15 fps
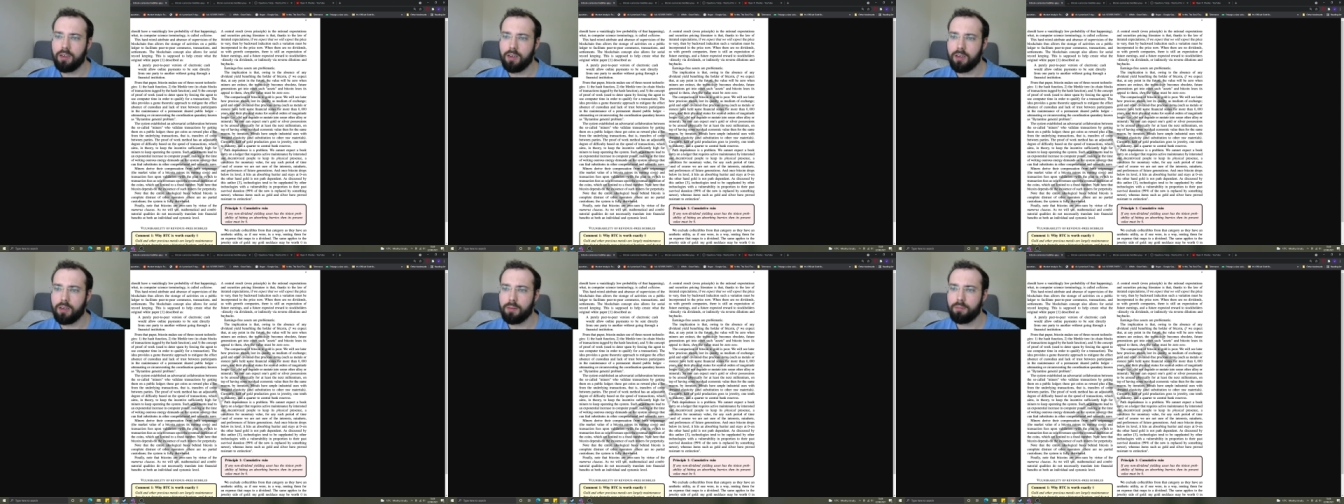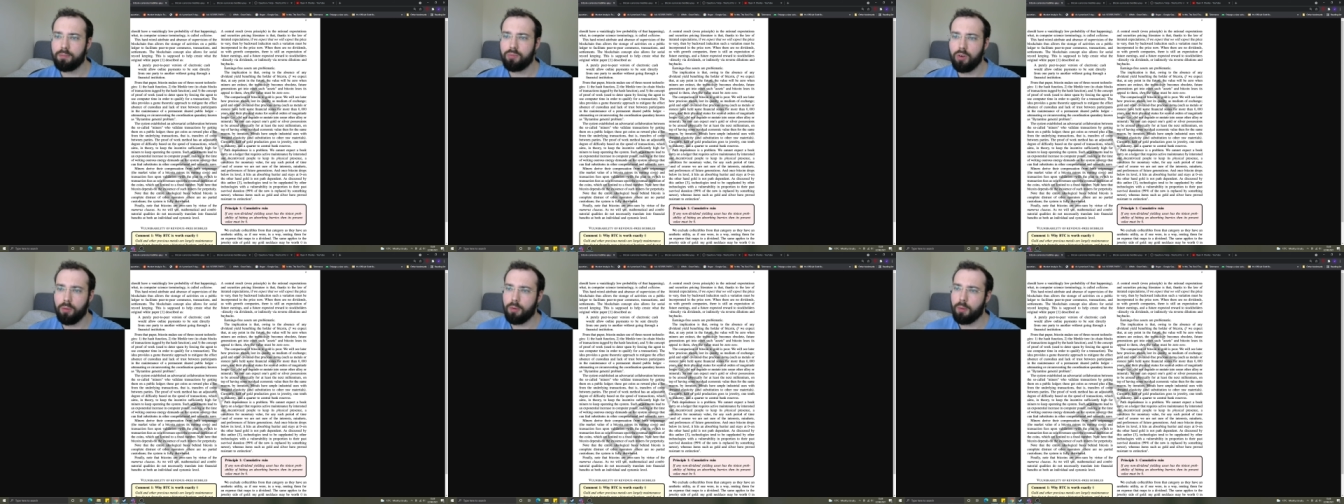are
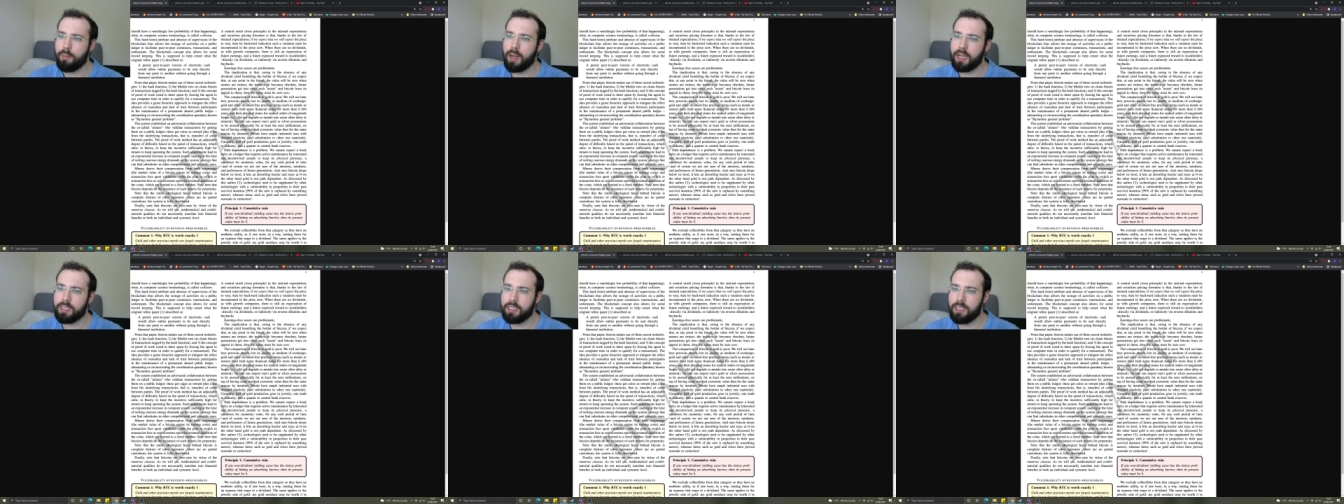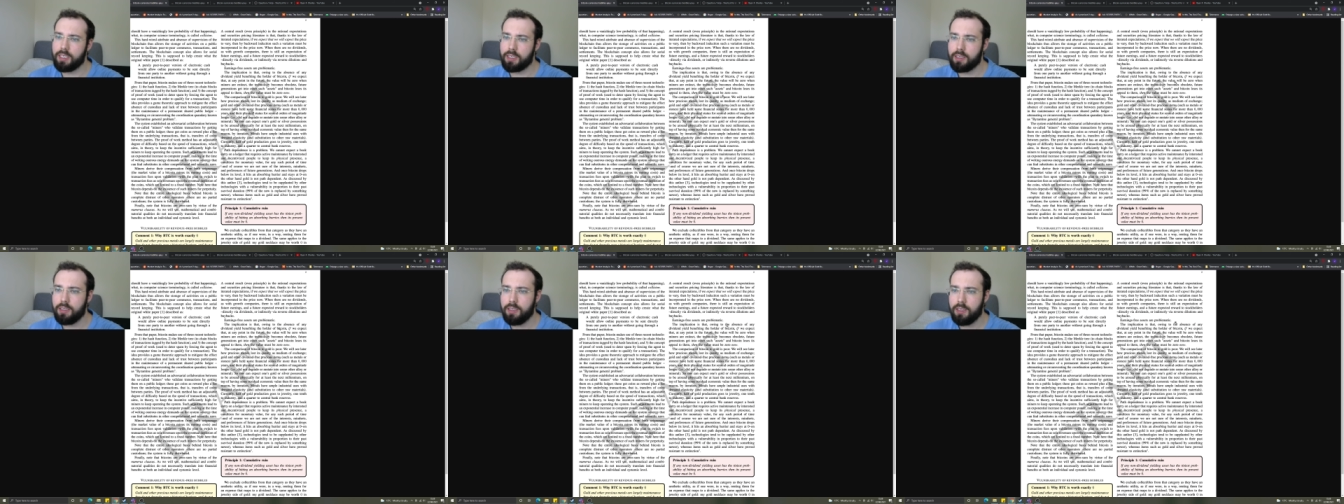problematic.
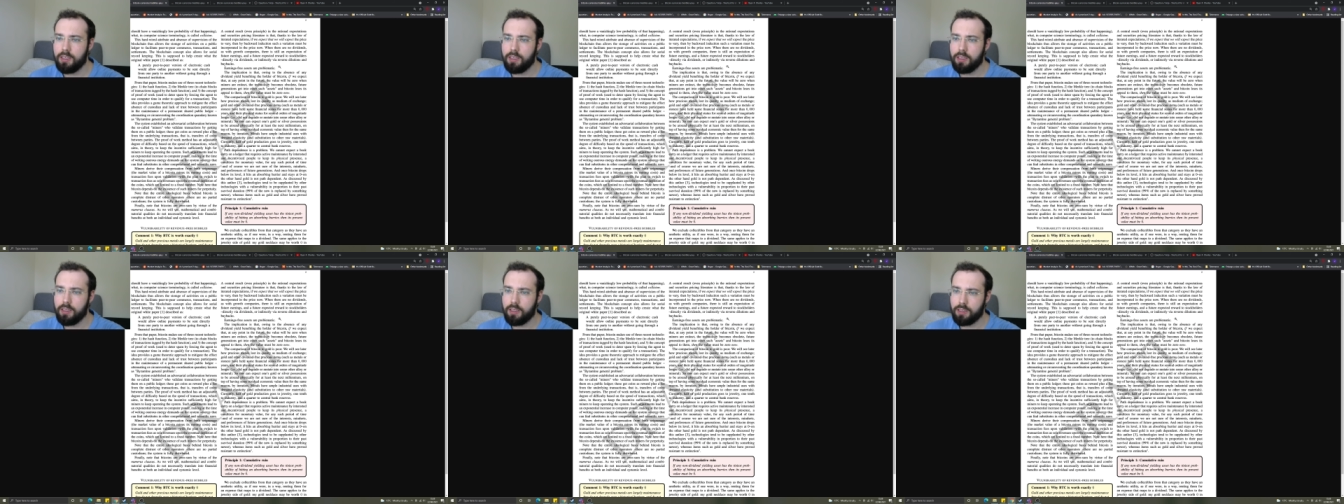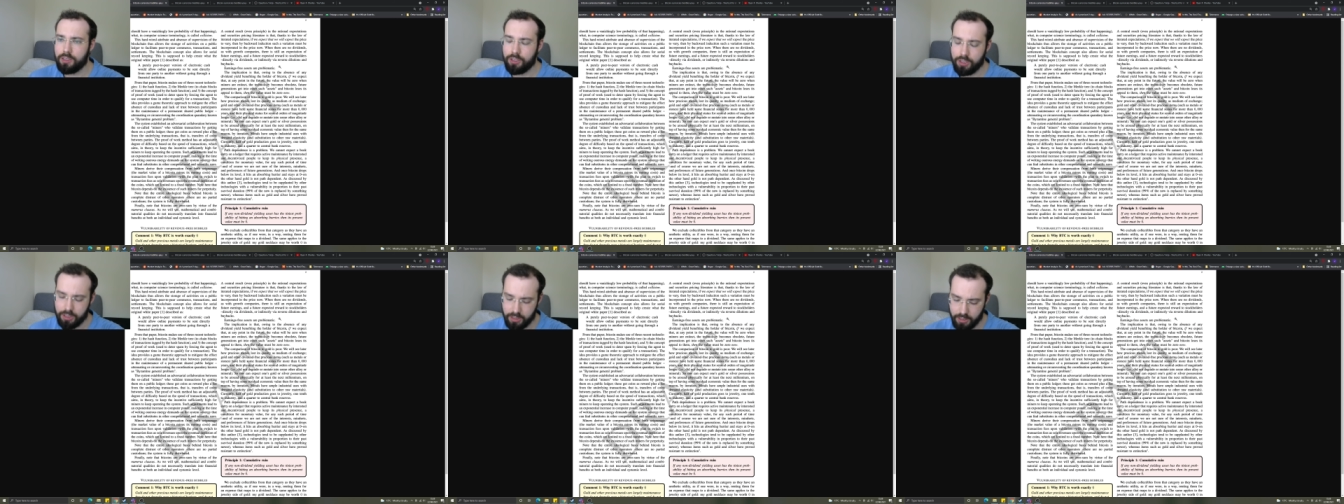That's
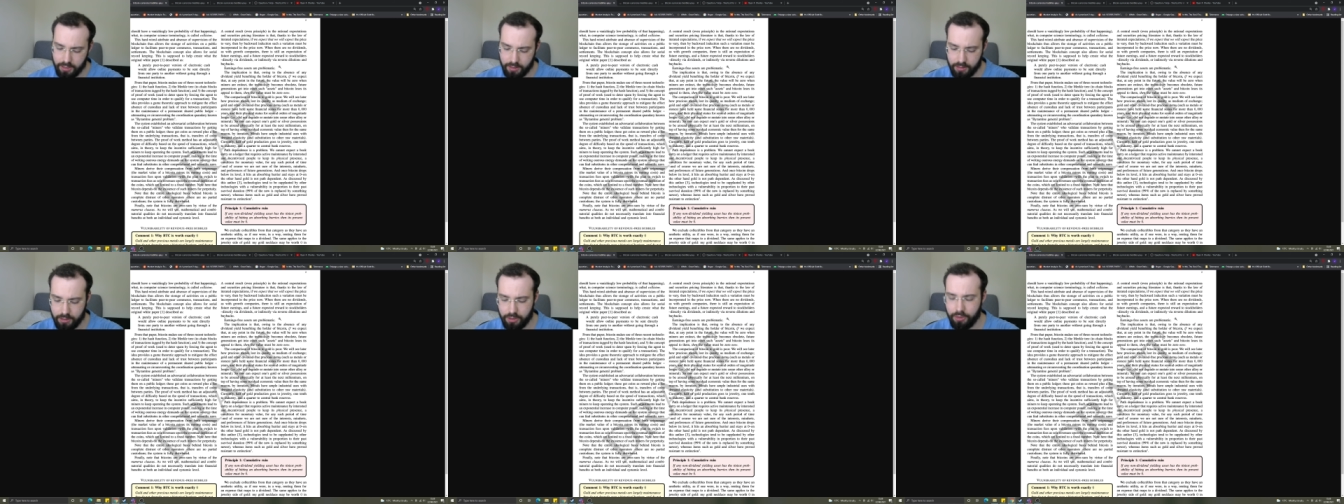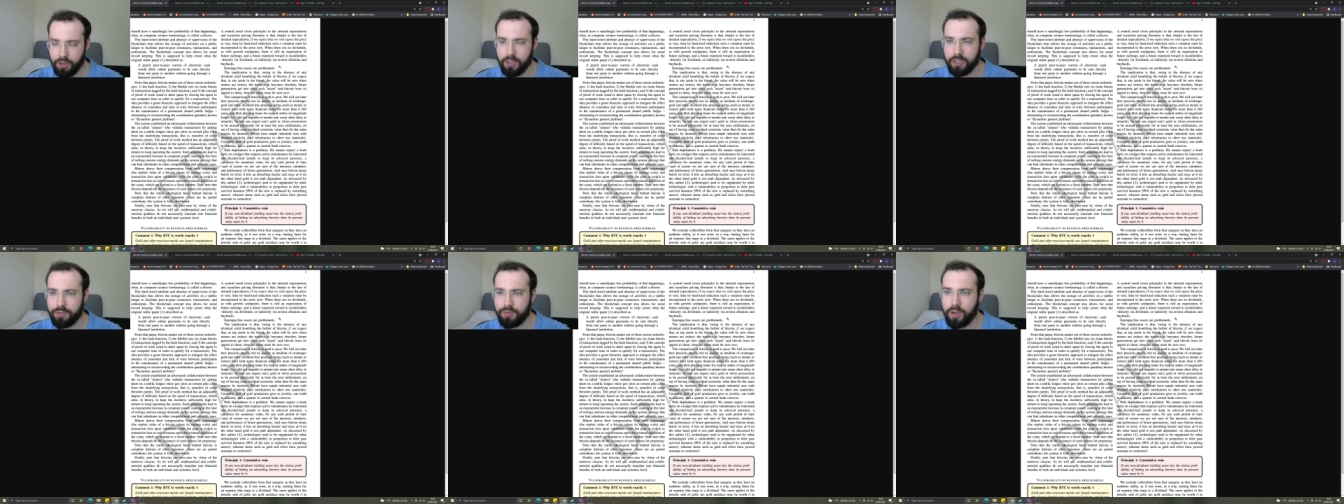just here. So
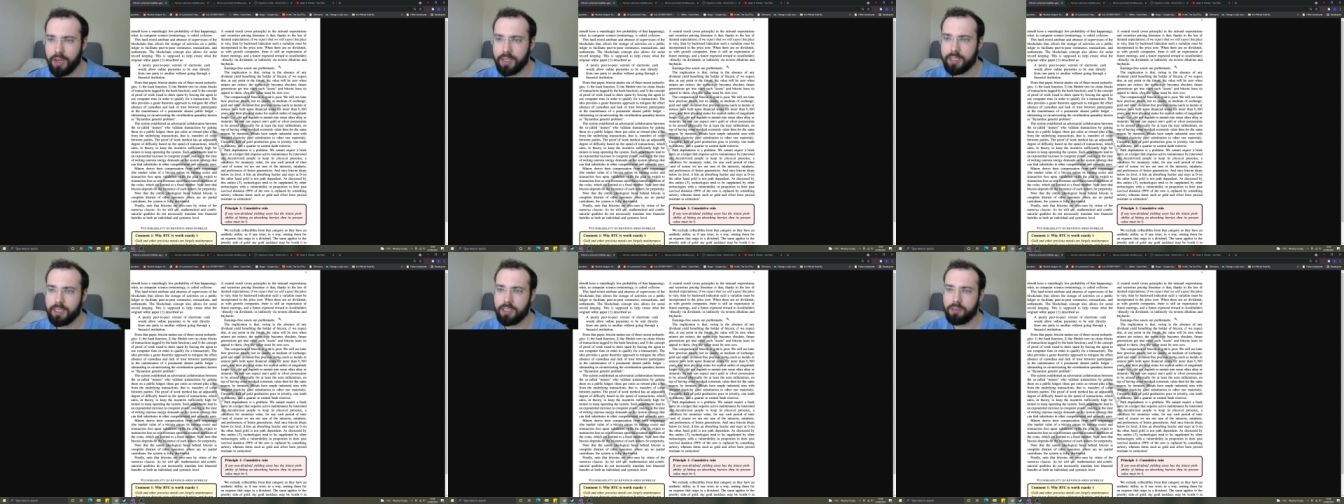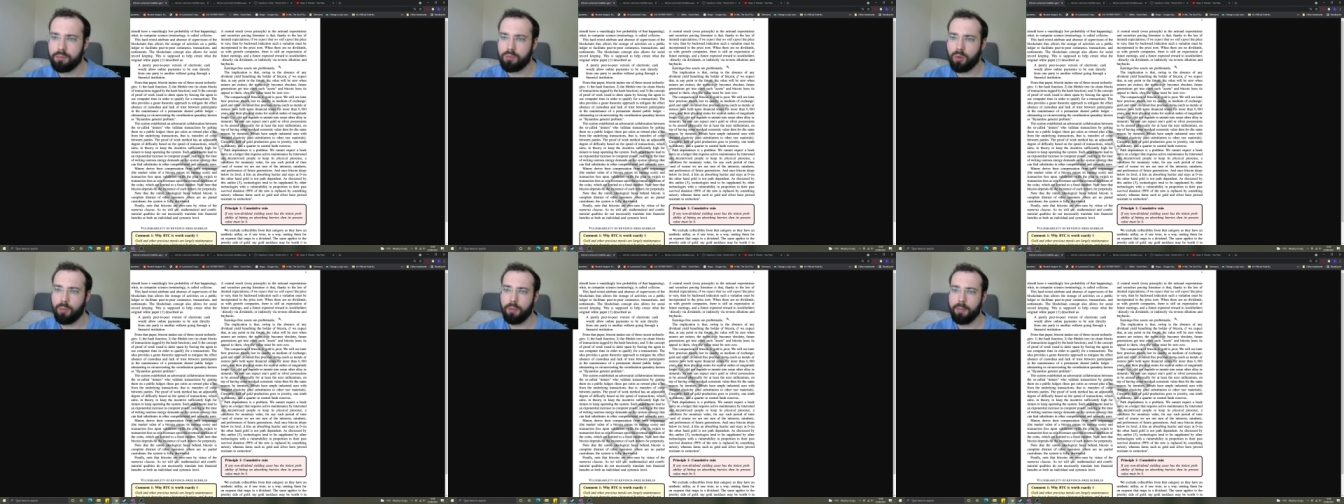earnings-free assets
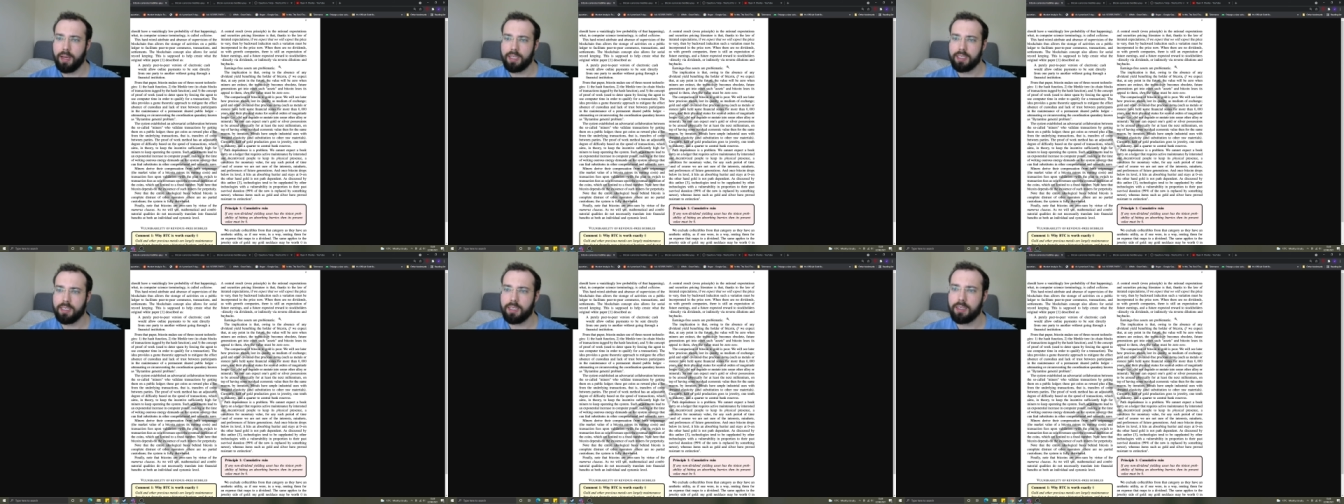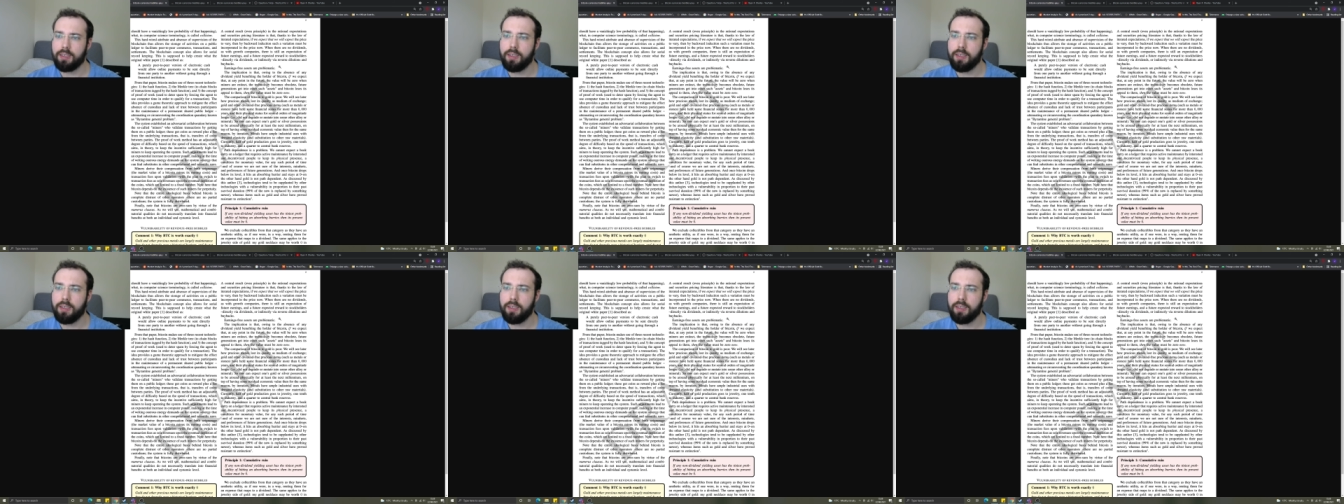are problematic.